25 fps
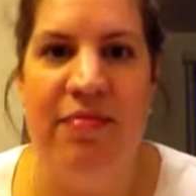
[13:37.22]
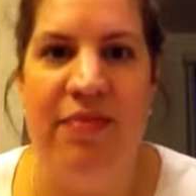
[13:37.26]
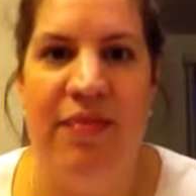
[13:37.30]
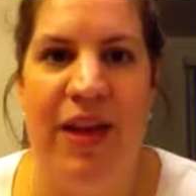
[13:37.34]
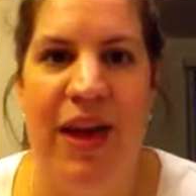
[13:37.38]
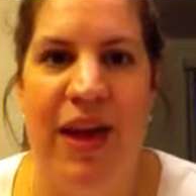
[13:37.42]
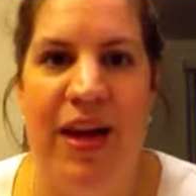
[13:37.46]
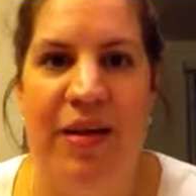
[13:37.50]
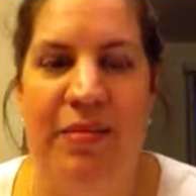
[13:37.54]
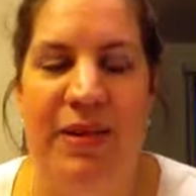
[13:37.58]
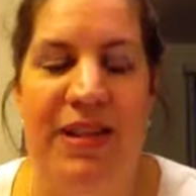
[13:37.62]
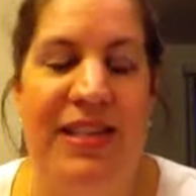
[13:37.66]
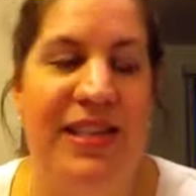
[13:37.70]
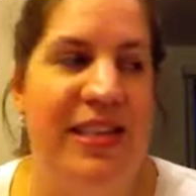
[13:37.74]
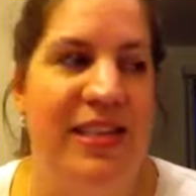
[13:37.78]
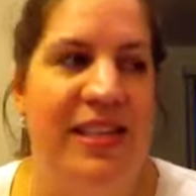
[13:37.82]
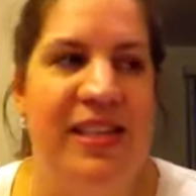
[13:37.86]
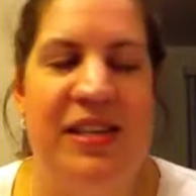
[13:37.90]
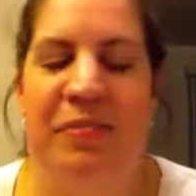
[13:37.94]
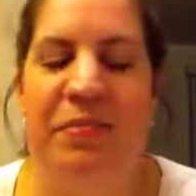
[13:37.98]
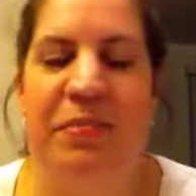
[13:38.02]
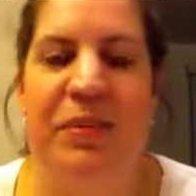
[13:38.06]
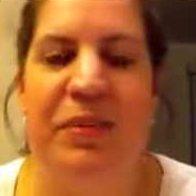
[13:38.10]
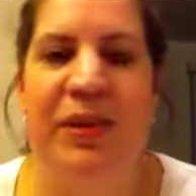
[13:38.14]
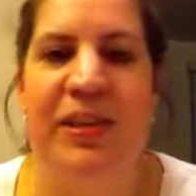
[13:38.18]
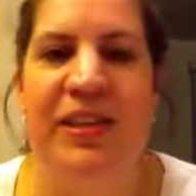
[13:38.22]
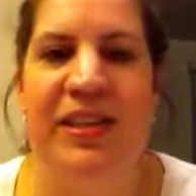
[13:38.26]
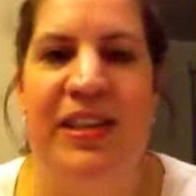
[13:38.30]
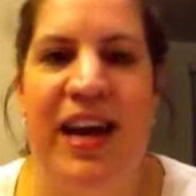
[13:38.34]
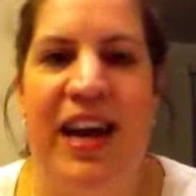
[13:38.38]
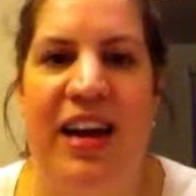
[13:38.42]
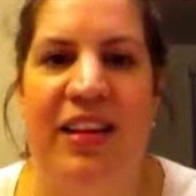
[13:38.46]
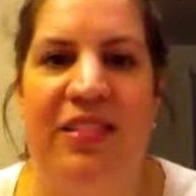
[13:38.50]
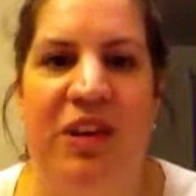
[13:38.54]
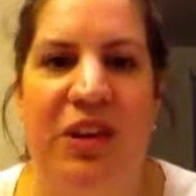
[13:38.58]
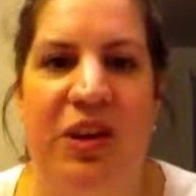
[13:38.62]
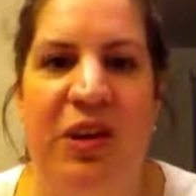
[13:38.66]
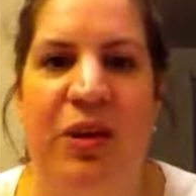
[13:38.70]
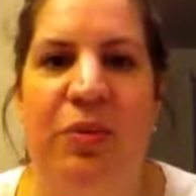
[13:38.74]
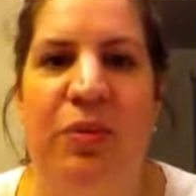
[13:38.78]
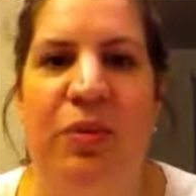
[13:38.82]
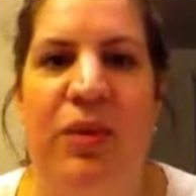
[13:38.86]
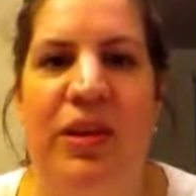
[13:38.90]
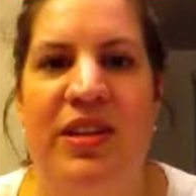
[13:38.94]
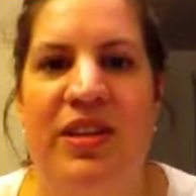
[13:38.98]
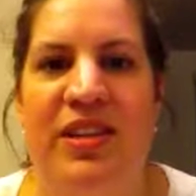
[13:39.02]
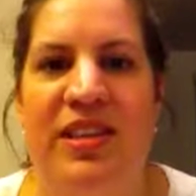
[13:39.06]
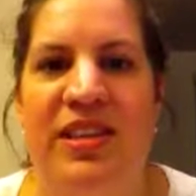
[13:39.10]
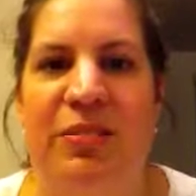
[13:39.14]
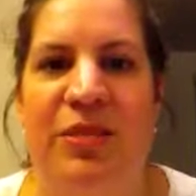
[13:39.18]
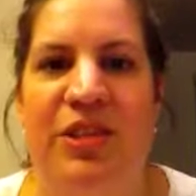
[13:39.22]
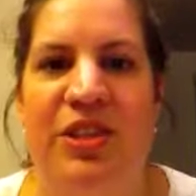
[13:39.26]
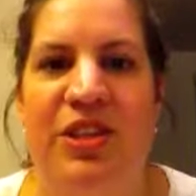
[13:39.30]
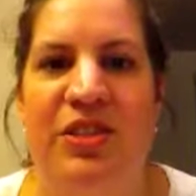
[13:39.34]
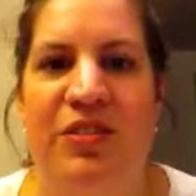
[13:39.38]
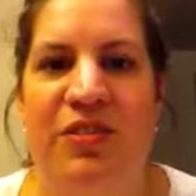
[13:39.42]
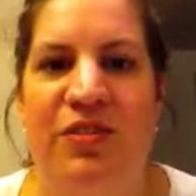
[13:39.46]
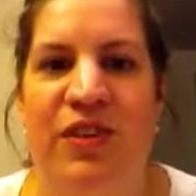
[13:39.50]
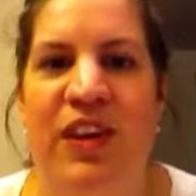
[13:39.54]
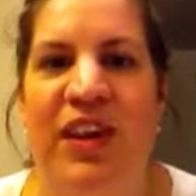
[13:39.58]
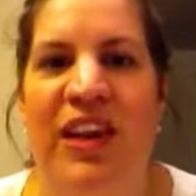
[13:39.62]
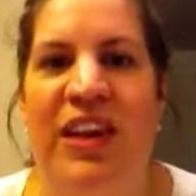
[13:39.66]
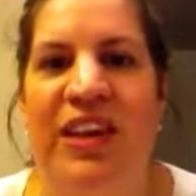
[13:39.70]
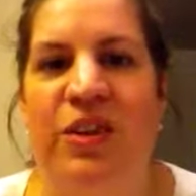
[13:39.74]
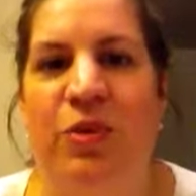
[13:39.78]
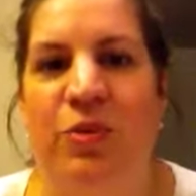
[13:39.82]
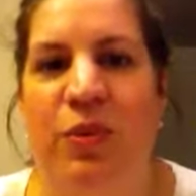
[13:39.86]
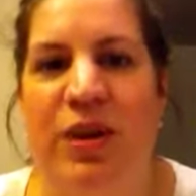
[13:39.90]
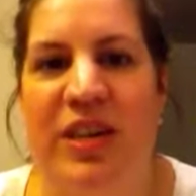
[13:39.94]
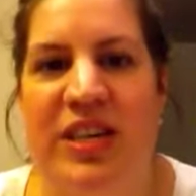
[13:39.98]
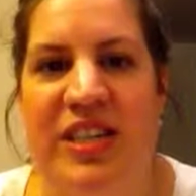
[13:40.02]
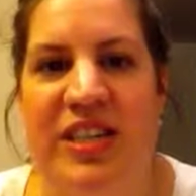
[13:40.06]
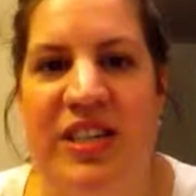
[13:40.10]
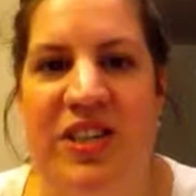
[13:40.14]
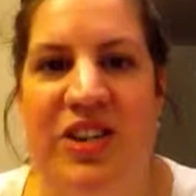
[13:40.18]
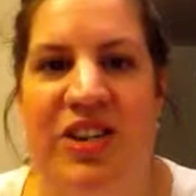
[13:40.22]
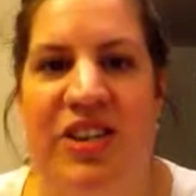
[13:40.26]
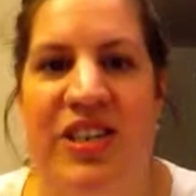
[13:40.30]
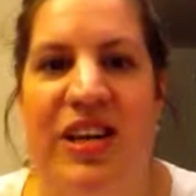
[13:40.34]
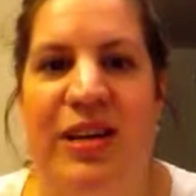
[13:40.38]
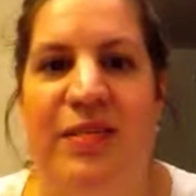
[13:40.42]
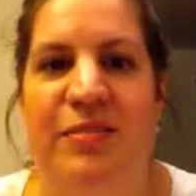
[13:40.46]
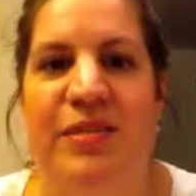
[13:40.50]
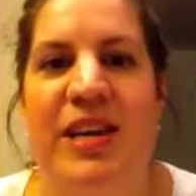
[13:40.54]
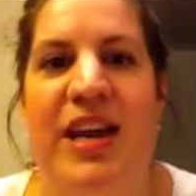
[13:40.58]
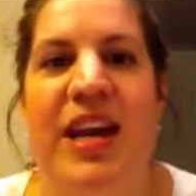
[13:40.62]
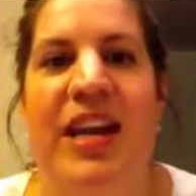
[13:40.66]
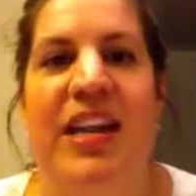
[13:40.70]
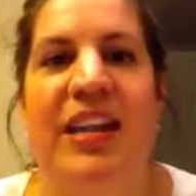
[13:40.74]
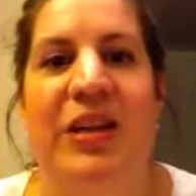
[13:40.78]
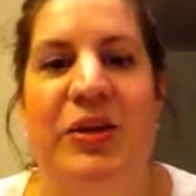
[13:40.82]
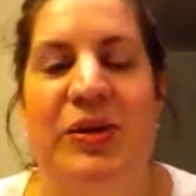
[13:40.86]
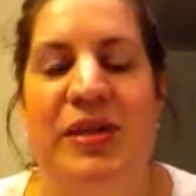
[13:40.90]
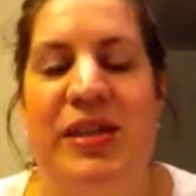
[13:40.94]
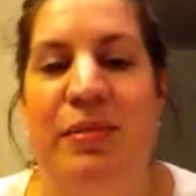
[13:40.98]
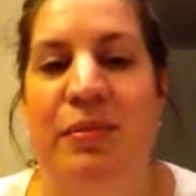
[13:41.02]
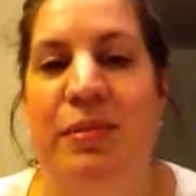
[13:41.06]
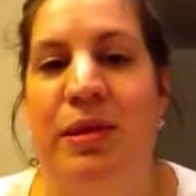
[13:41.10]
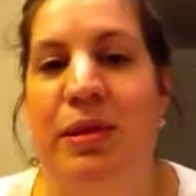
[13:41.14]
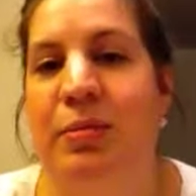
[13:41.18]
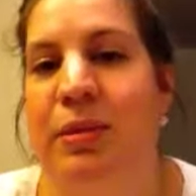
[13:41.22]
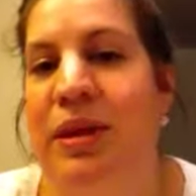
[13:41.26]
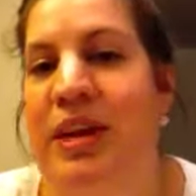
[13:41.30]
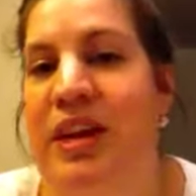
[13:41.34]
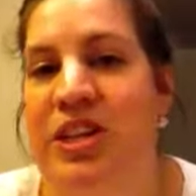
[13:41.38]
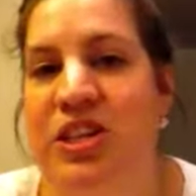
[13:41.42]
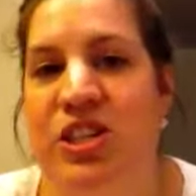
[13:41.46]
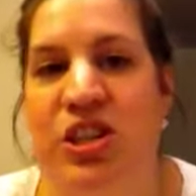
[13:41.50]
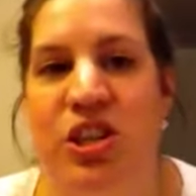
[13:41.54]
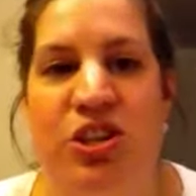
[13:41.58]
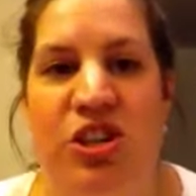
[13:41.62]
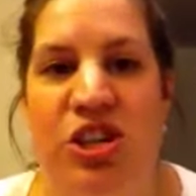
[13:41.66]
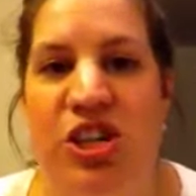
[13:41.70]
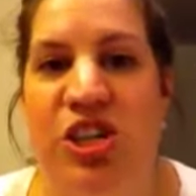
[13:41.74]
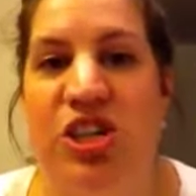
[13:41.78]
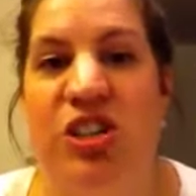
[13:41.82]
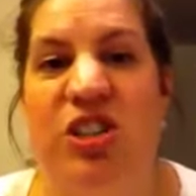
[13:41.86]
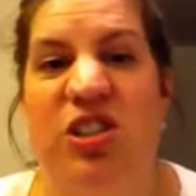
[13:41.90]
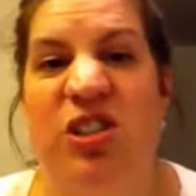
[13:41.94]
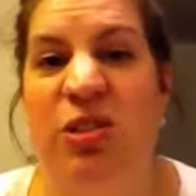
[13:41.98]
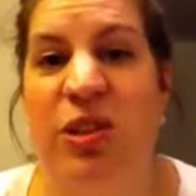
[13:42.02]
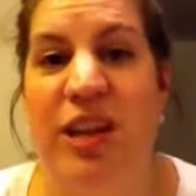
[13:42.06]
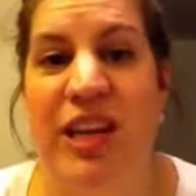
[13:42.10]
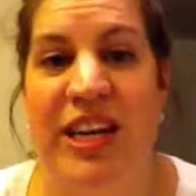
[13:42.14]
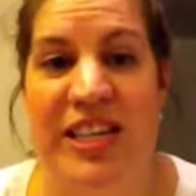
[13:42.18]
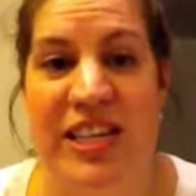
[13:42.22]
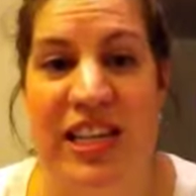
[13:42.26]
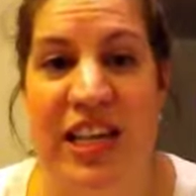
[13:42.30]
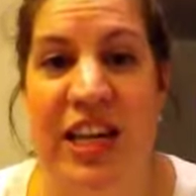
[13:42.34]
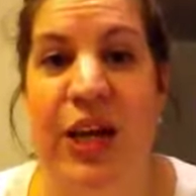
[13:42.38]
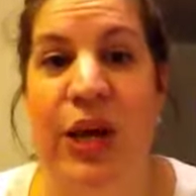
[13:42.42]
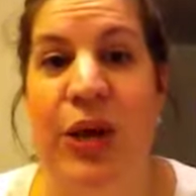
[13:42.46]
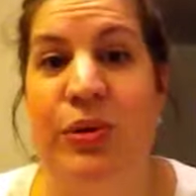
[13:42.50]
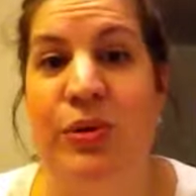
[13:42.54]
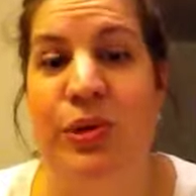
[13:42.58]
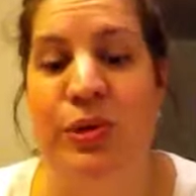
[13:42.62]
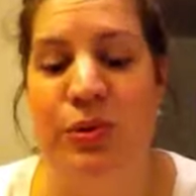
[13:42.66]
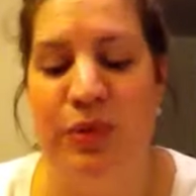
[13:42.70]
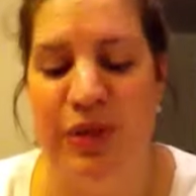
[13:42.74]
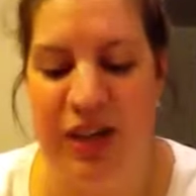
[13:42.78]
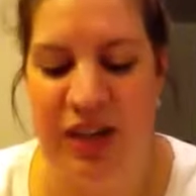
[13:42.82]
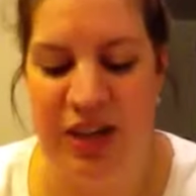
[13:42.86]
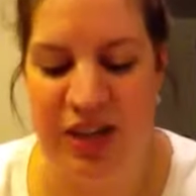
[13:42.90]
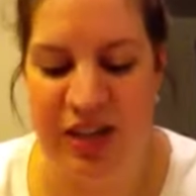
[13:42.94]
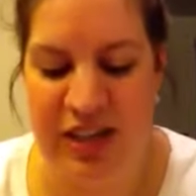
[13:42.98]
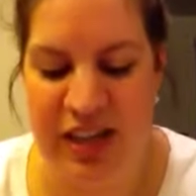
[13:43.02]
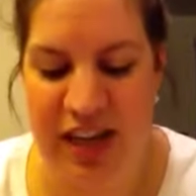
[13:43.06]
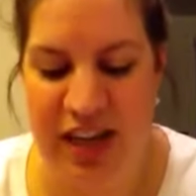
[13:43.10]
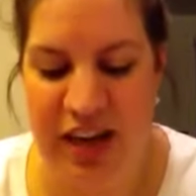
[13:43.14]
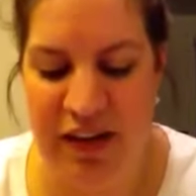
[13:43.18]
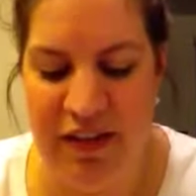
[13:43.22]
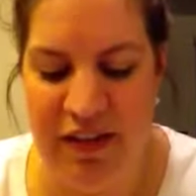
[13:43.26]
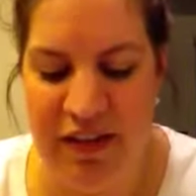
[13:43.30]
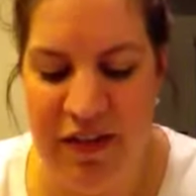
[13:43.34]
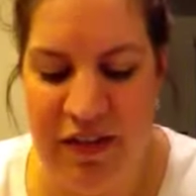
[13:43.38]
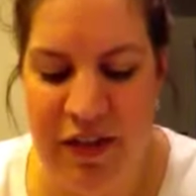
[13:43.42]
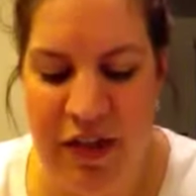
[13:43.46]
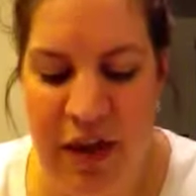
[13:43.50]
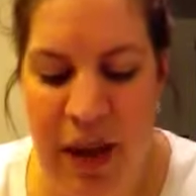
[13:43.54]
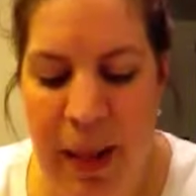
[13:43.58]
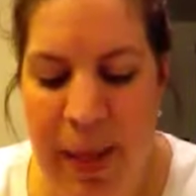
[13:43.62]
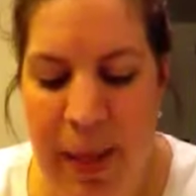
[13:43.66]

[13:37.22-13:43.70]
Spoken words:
It's as simple as that. You don't want someone to feel like they're wasting their time telling you something because you're just too lazy to go do it yourself.